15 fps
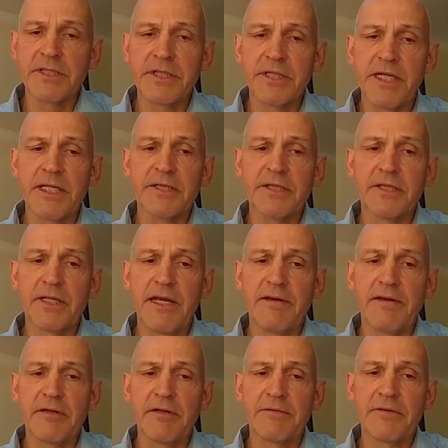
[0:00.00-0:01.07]
create the
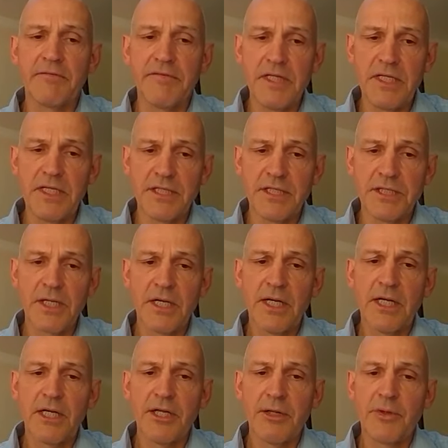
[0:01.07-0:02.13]
level of convenience
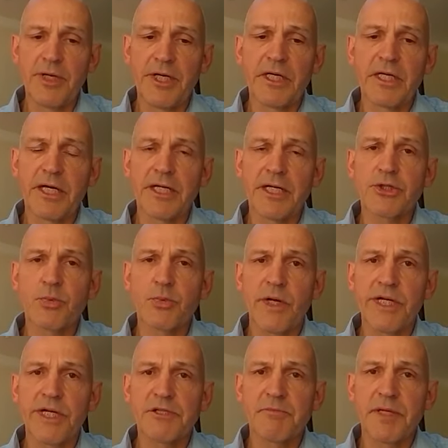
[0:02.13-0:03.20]
that would encourage
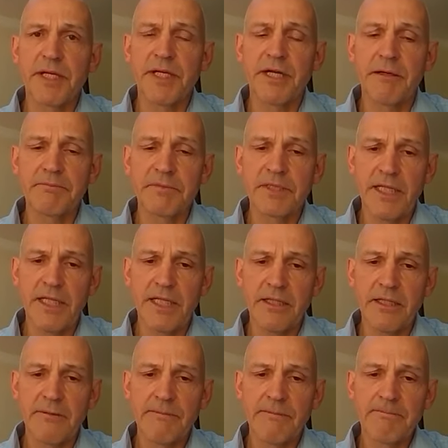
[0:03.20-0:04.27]
widespread uptake.
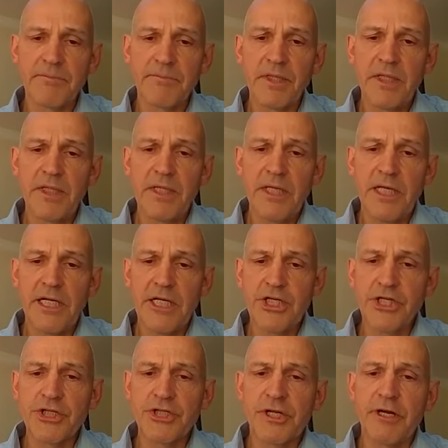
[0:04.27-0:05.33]

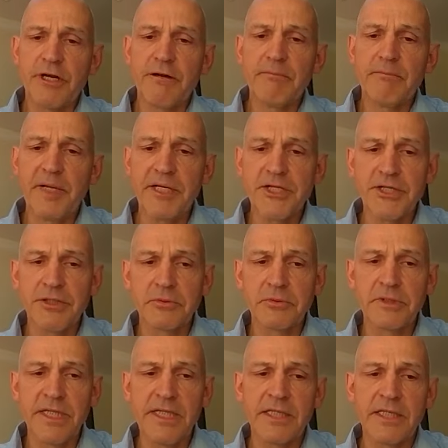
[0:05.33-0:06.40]
Issues around personal
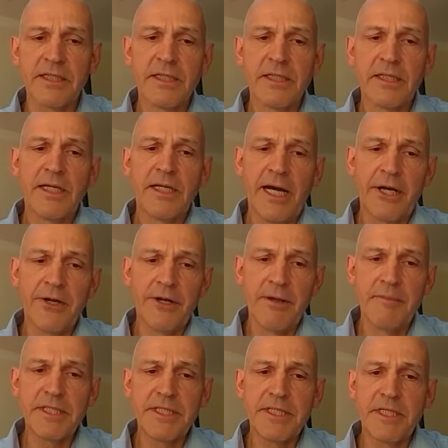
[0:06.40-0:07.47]
data,
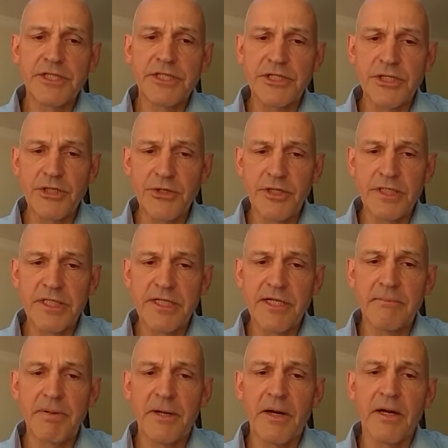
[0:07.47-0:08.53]
anonymity and security
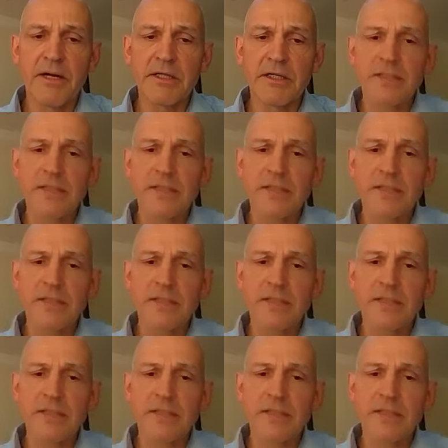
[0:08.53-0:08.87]
apart,